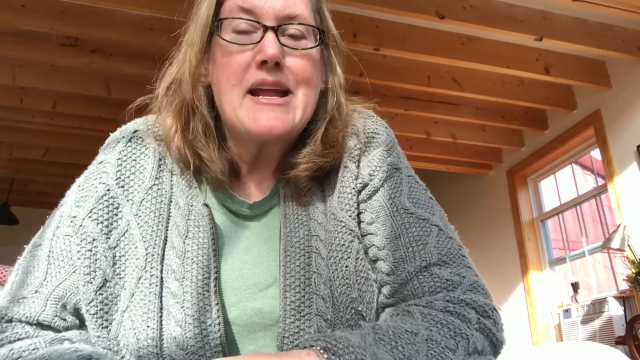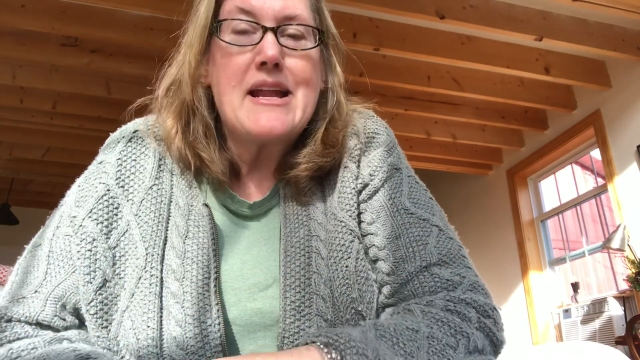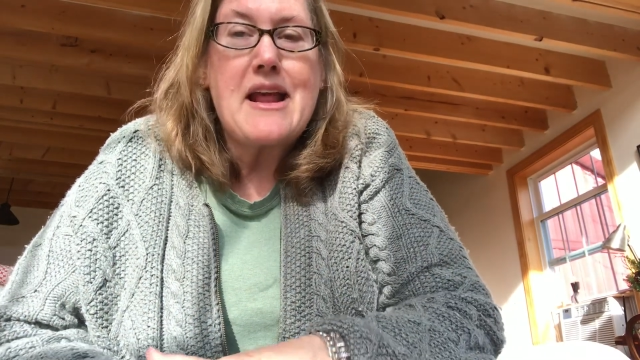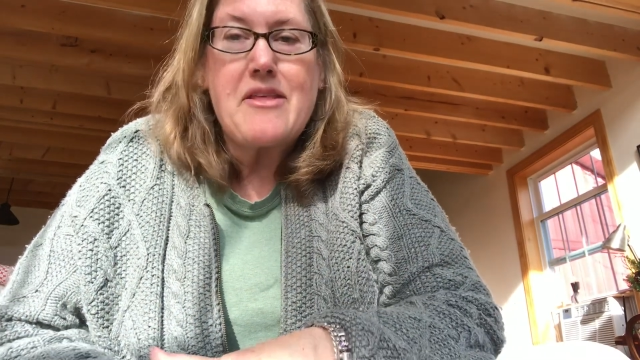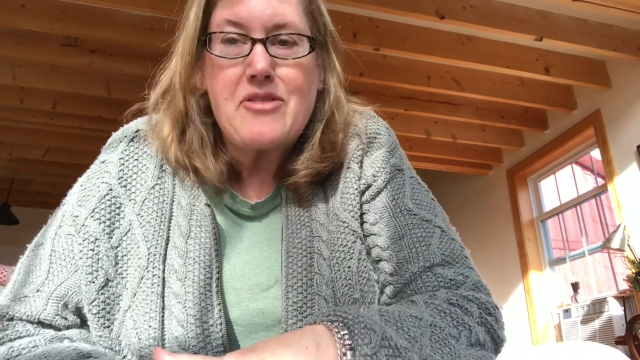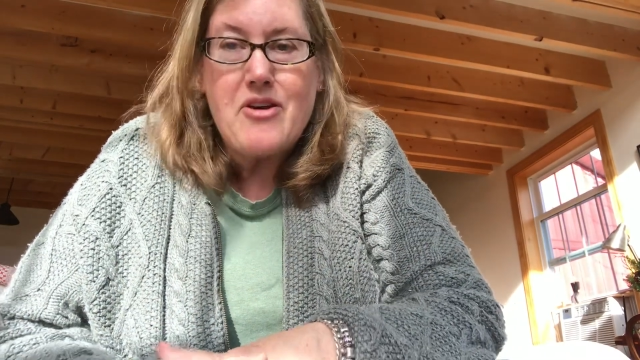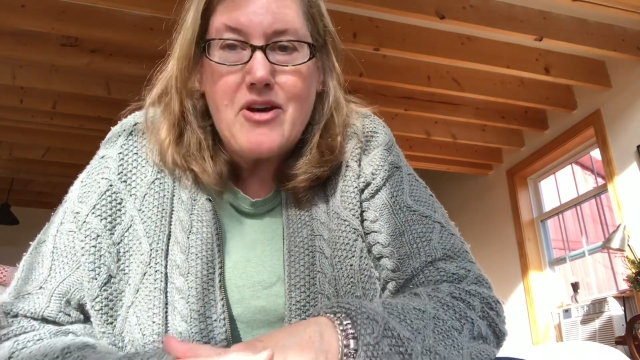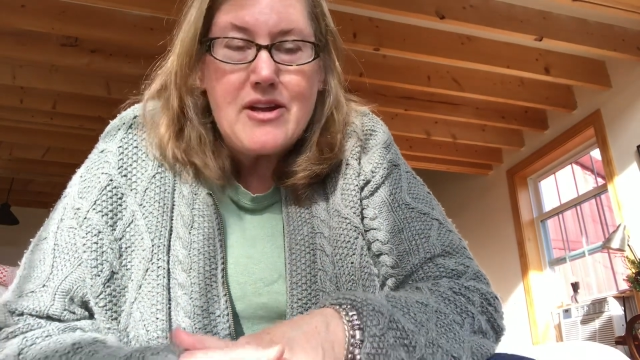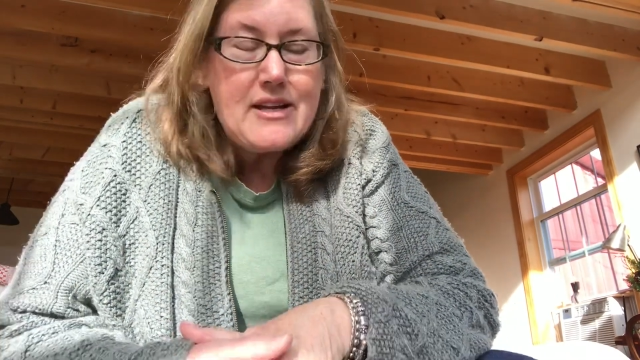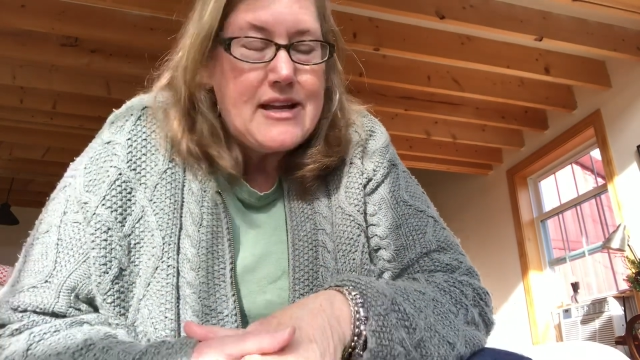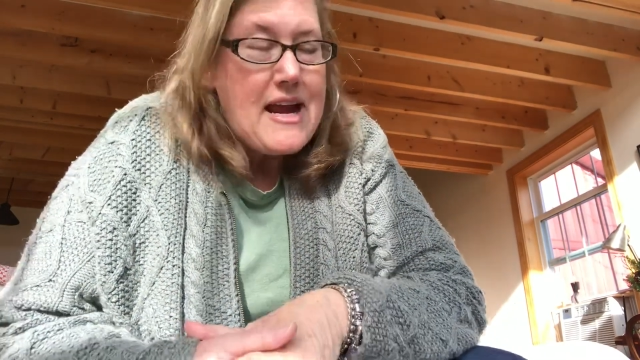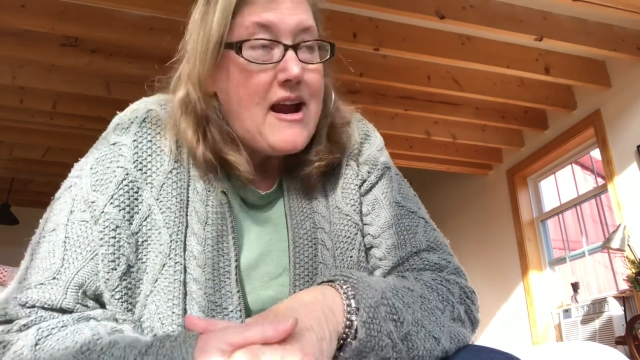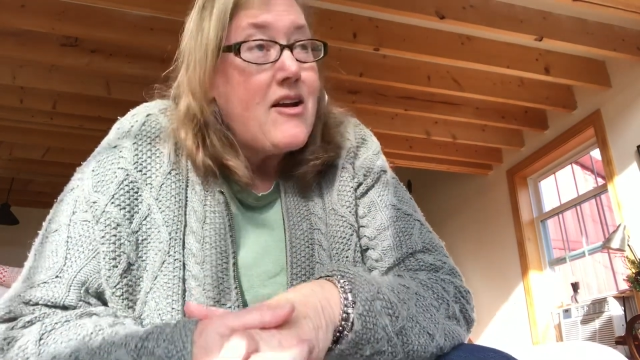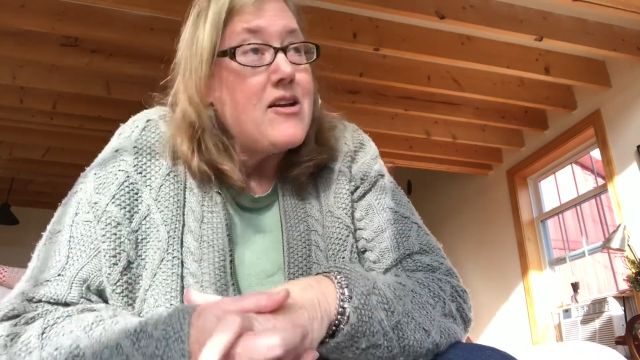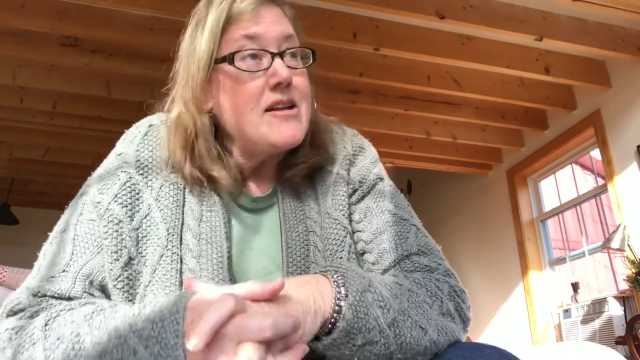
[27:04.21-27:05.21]
and I thought
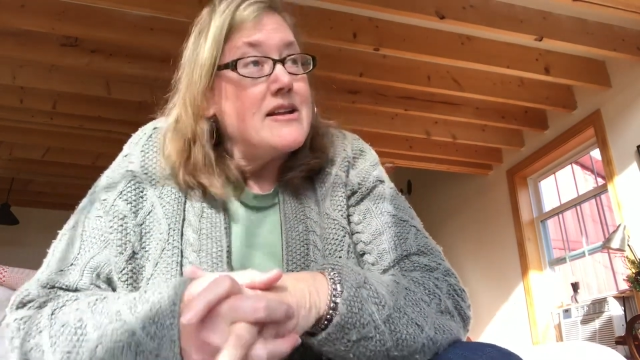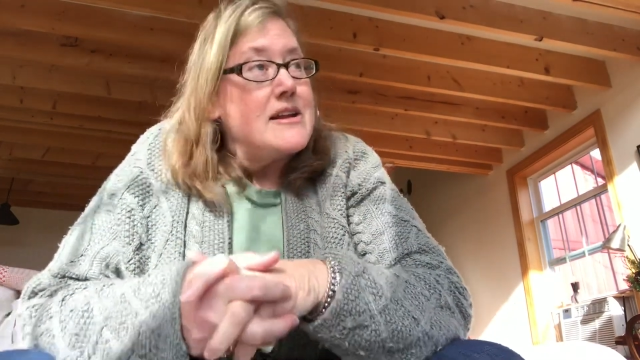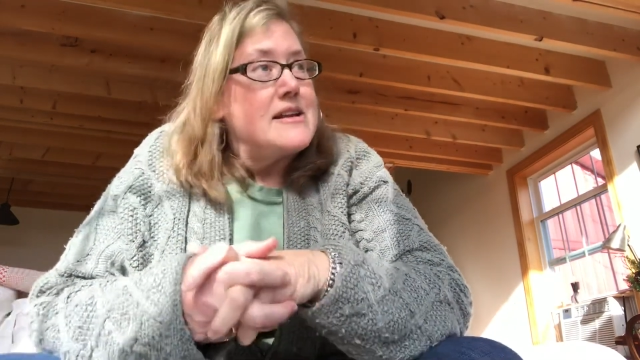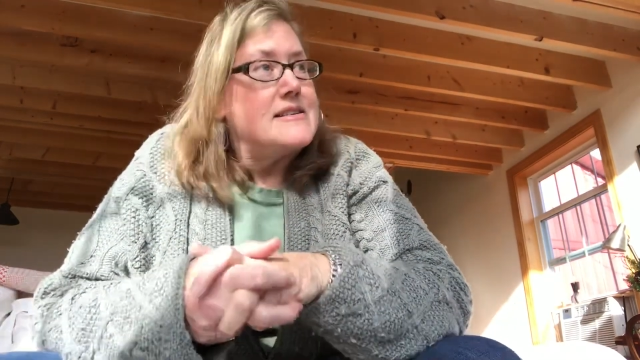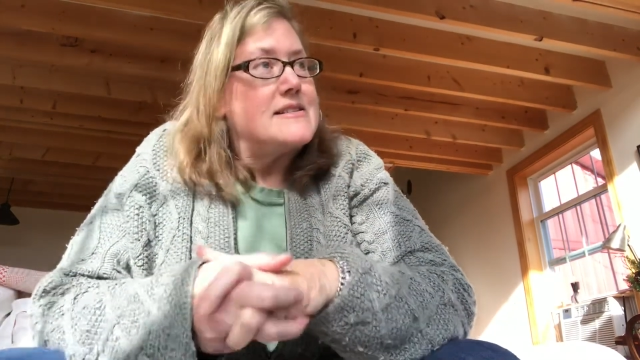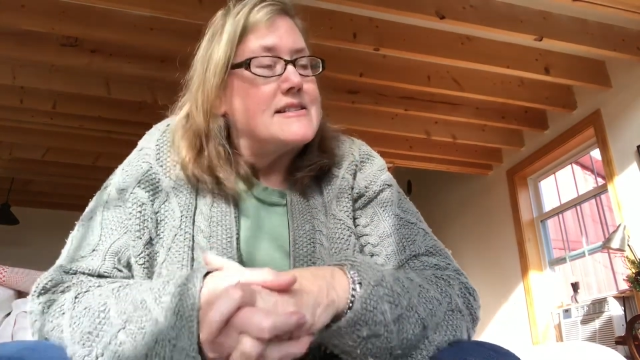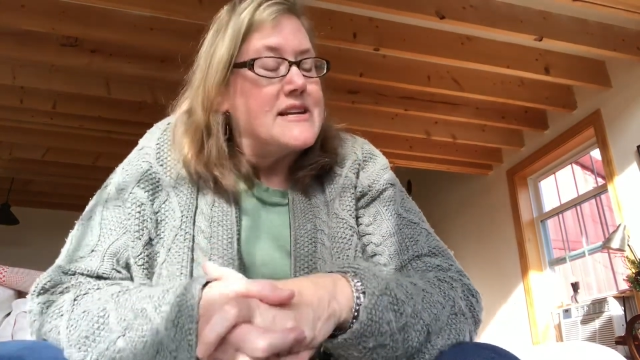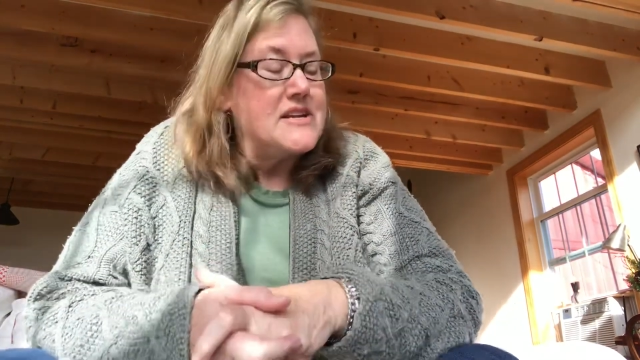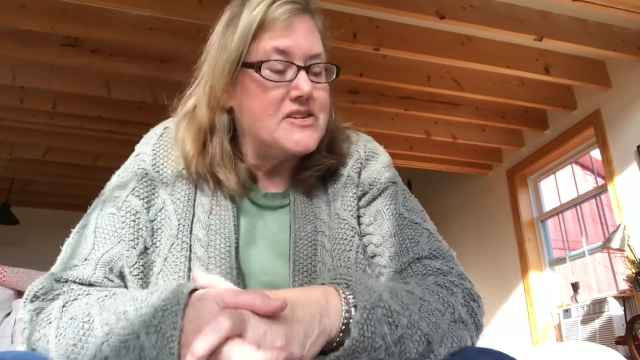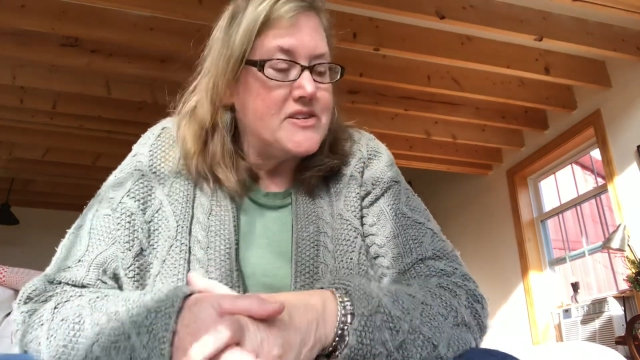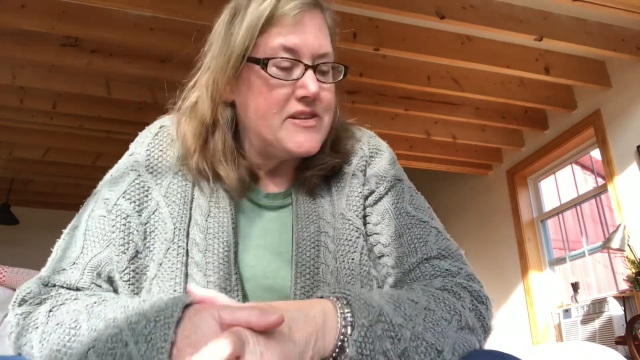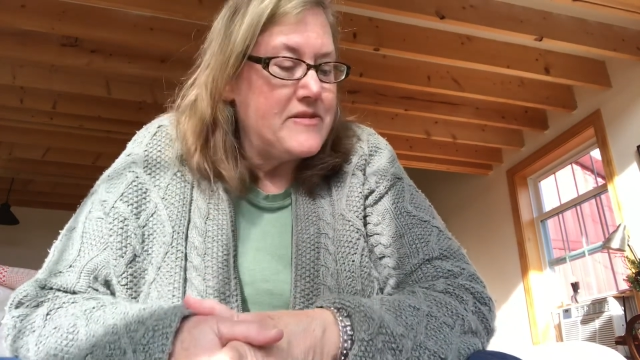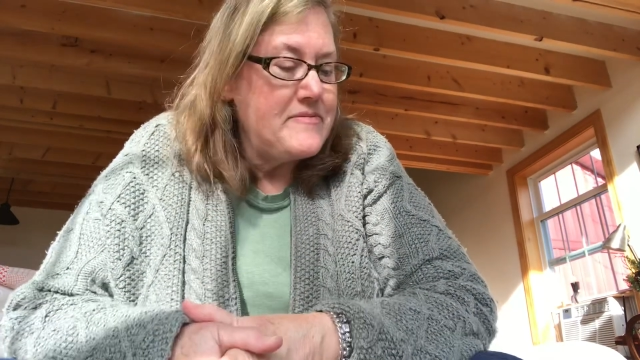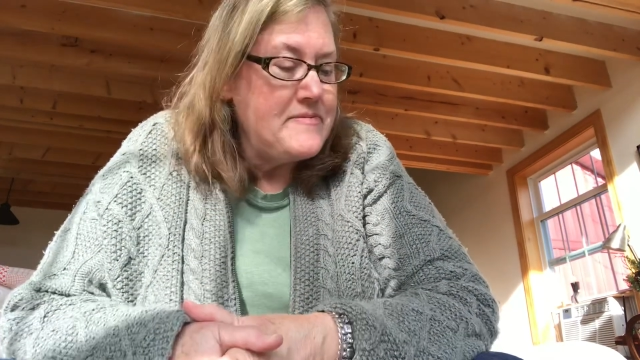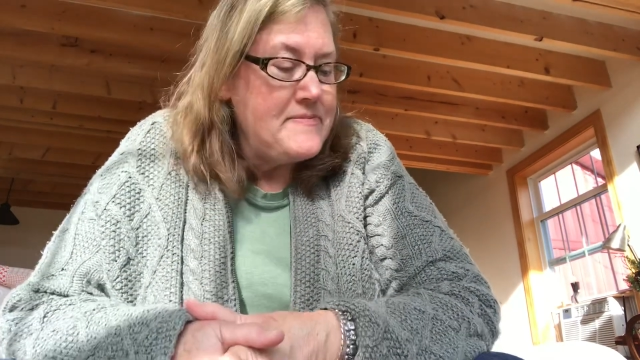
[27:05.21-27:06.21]
Carolyn had
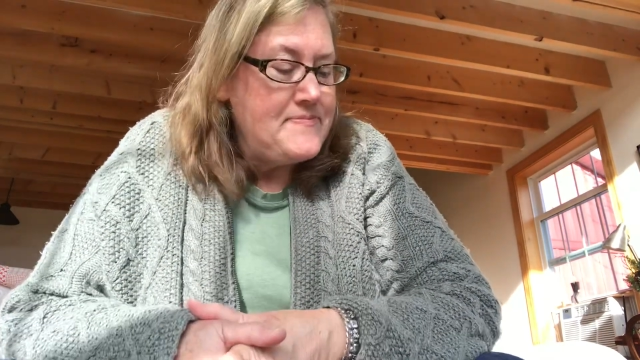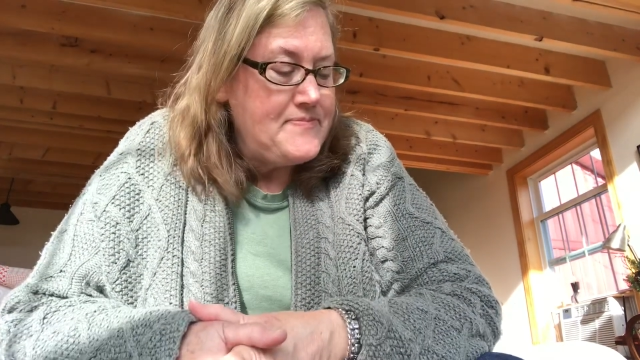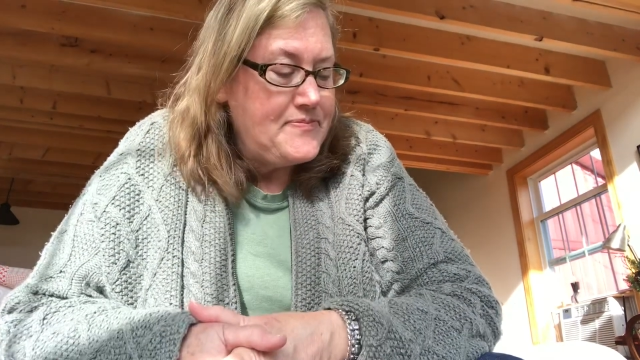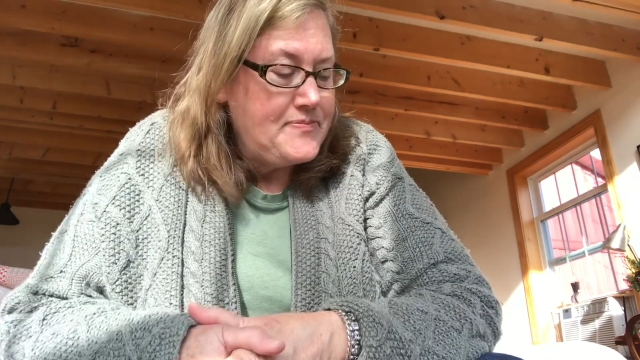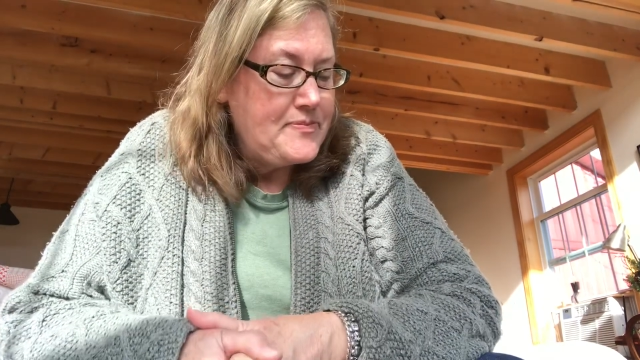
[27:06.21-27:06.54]
stitched them,